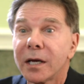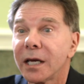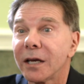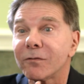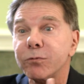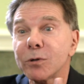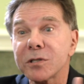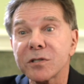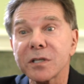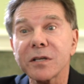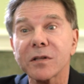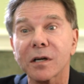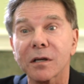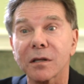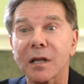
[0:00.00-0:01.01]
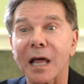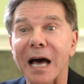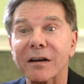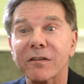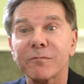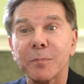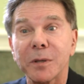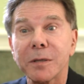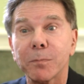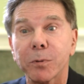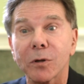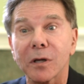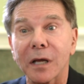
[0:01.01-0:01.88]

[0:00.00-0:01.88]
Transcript: If we see that a lot of people